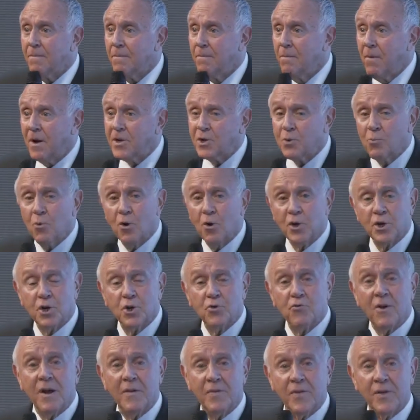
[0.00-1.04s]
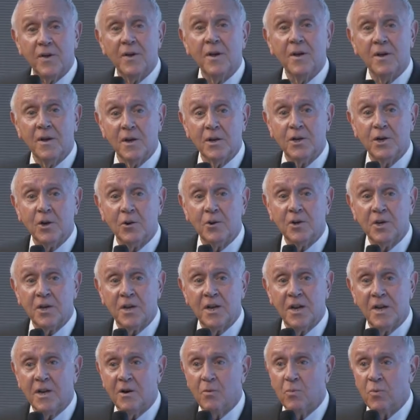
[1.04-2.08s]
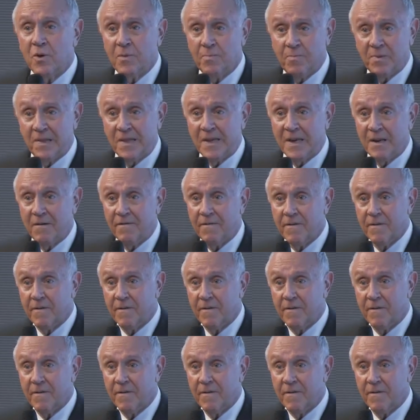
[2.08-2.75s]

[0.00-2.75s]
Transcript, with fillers: Much more strength associated with belief.